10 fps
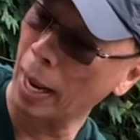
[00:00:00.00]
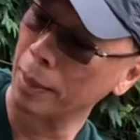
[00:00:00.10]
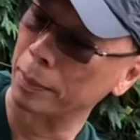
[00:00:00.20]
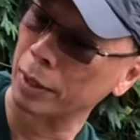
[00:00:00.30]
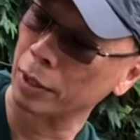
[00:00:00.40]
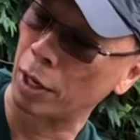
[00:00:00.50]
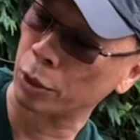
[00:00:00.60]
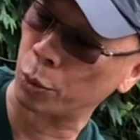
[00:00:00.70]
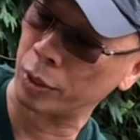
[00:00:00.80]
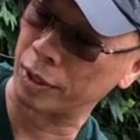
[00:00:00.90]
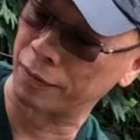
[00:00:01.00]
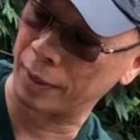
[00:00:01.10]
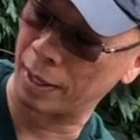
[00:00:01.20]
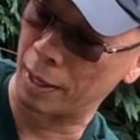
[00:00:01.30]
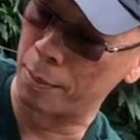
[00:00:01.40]
when we bought him, there's all
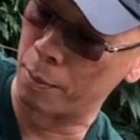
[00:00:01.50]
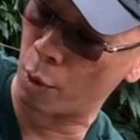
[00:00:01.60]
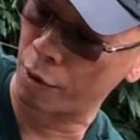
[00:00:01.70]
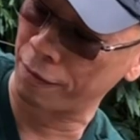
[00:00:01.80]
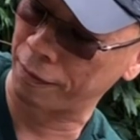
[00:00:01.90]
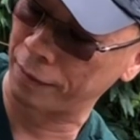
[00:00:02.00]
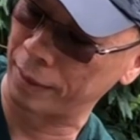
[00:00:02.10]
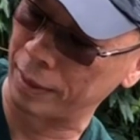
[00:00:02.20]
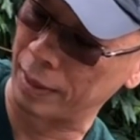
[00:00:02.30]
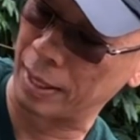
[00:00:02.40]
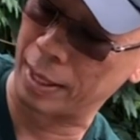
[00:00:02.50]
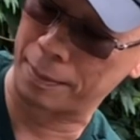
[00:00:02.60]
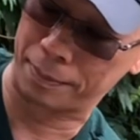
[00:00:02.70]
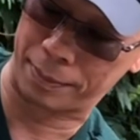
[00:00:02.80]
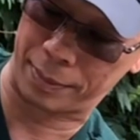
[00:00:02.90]
sorts of morph
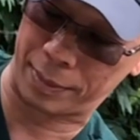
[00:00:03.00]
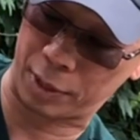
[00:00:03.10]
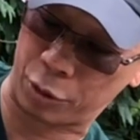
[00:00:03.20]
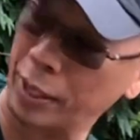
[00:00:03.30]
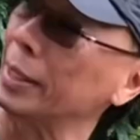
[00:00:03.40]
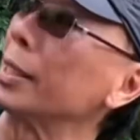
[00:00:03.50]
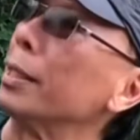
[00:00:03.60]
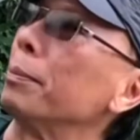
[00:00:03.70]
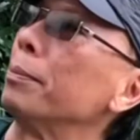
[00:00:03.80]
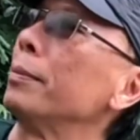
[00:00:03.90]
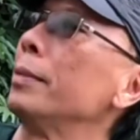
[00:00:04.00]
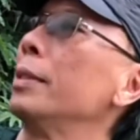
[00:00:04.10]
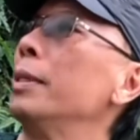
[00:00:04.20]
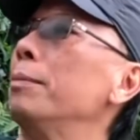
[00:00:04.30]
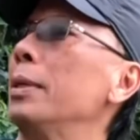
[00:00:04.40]
traits in him.
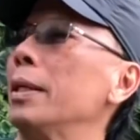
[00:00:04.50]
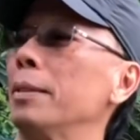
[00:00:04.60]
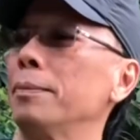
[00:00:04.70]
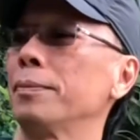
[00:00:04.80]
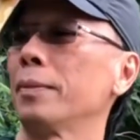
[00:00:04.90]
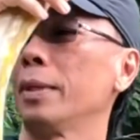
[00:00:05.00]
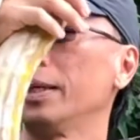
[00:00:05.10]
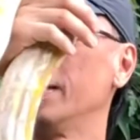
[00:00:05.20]
But